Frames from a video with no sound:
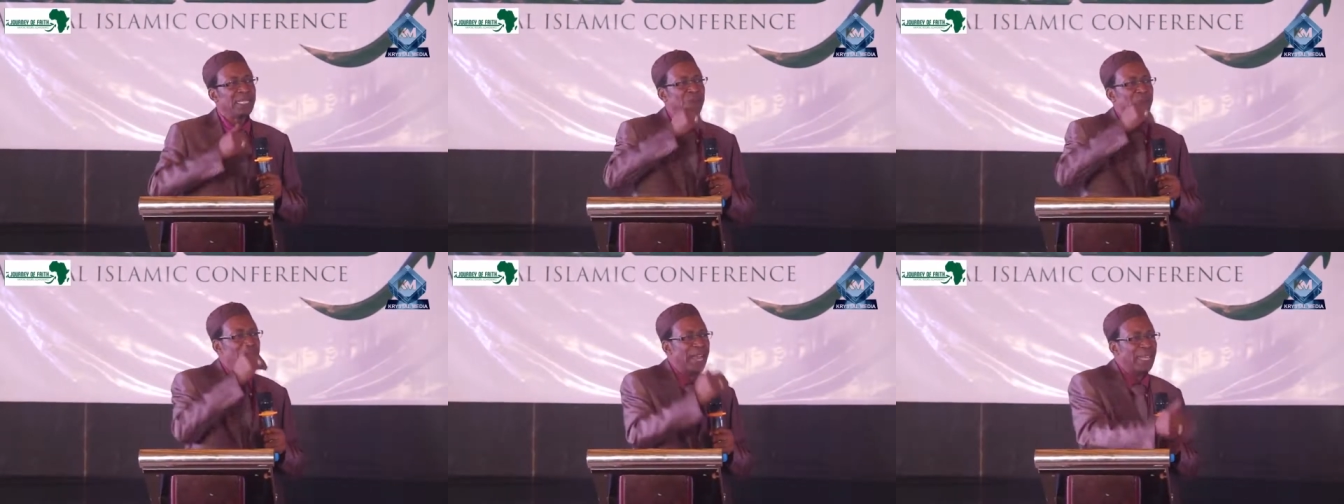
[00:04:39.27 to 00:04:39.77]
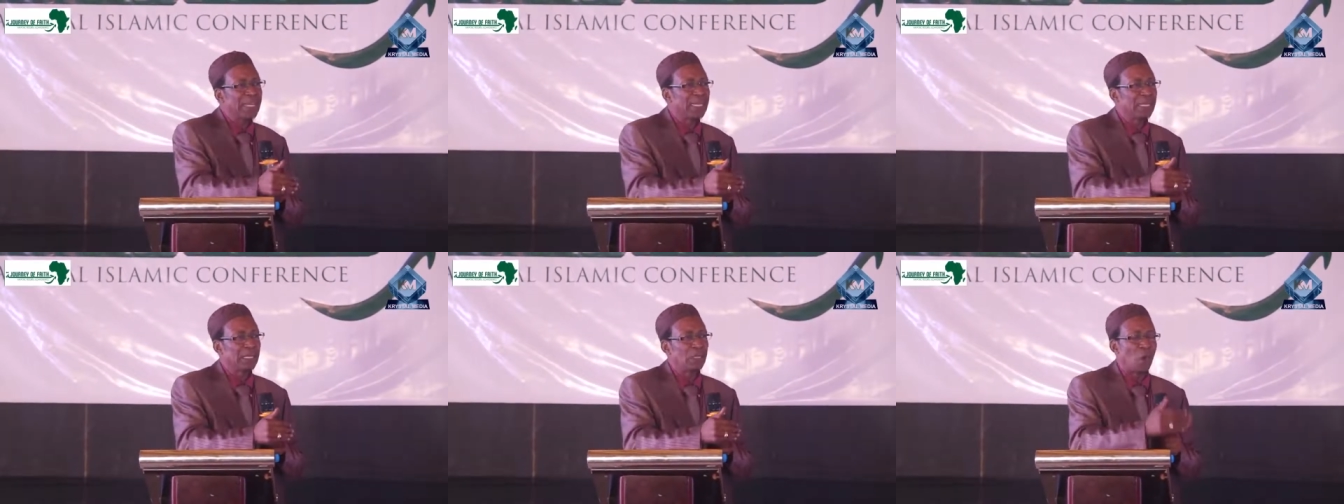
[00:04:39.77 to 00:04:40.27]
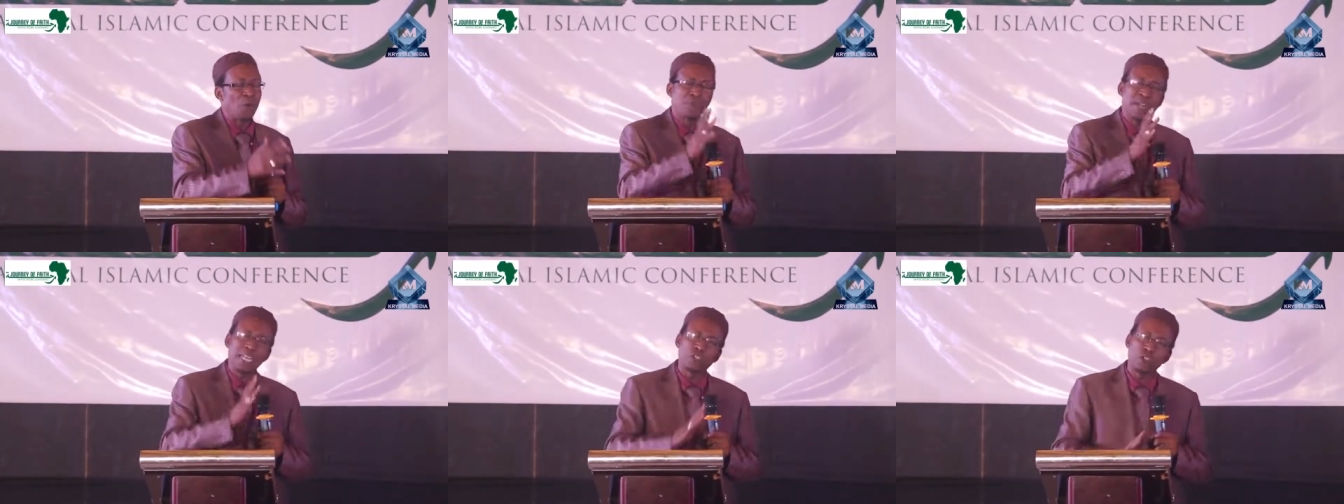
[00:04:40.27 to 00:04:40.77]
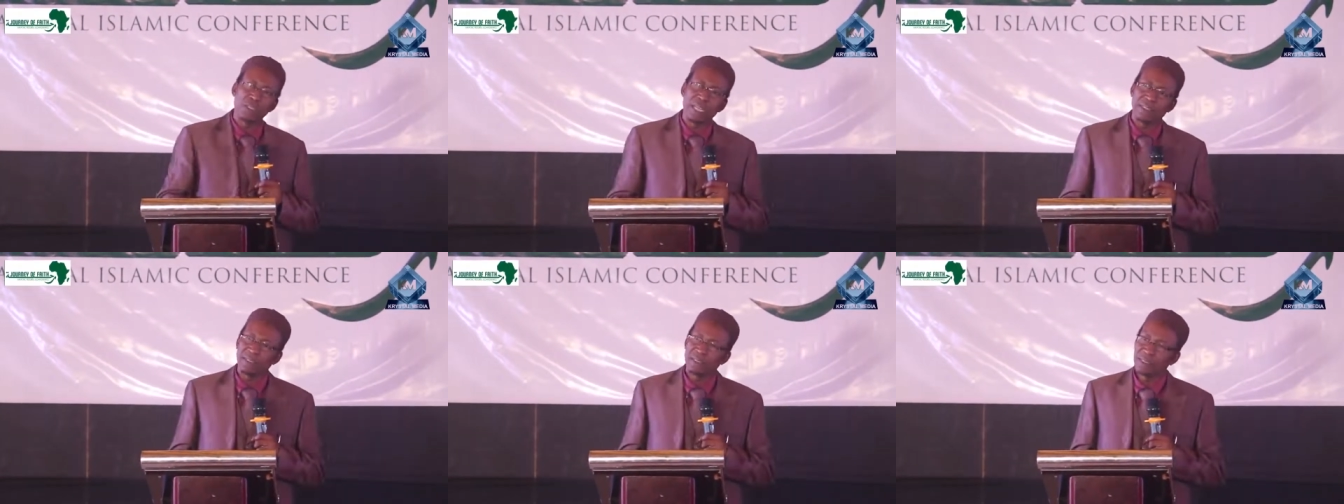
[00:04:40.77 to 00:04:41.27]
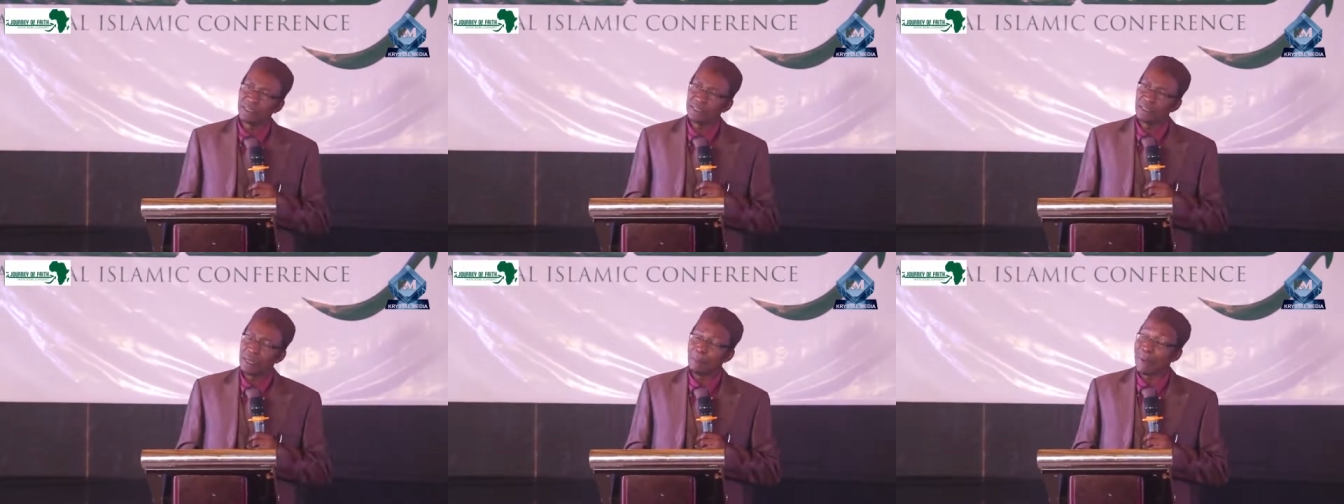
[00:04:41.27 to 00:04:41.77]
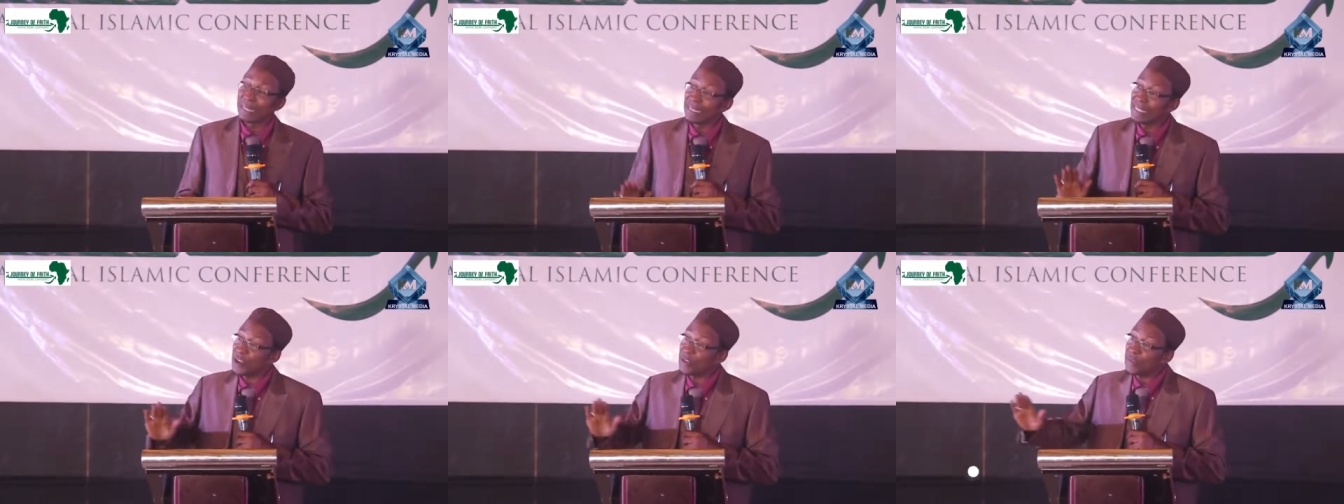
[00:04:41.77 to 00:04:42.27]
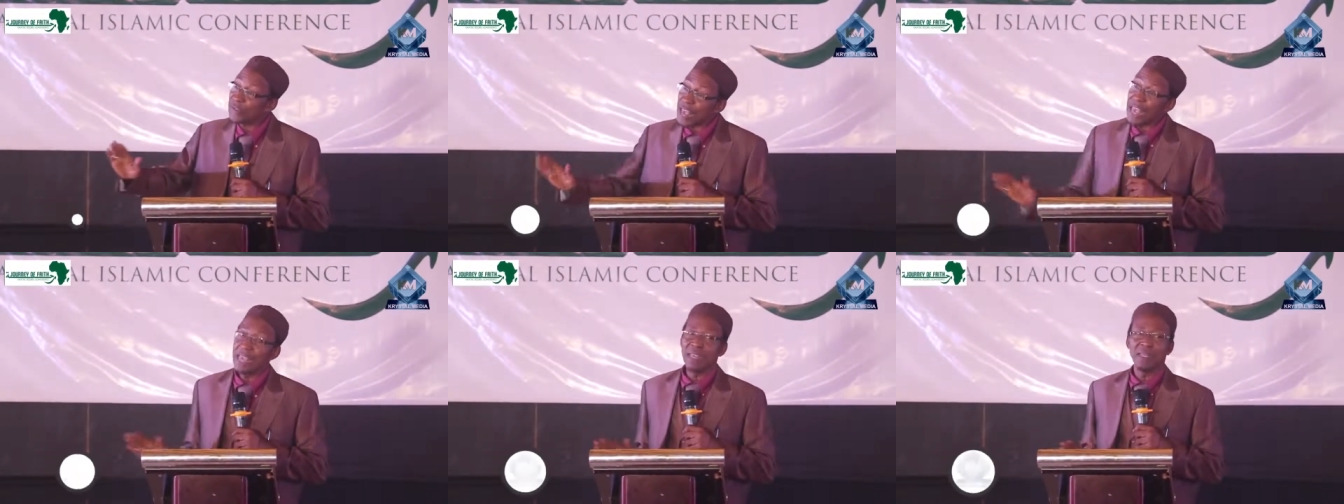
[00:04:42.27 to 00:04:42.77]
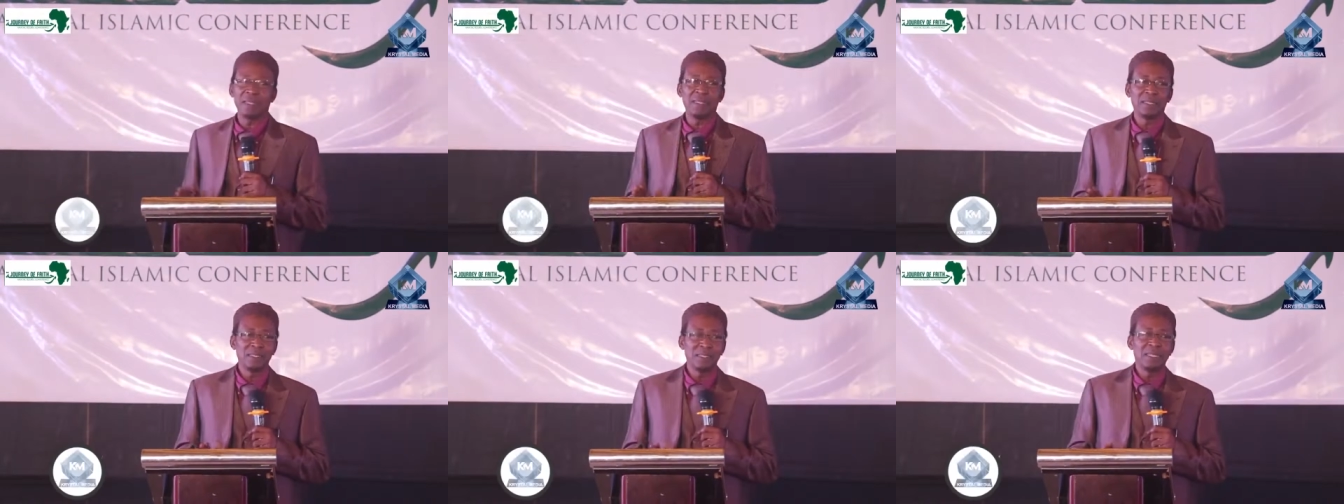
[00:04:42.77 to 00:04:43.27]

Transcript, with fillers: the vehicle of righteousness. But they failed.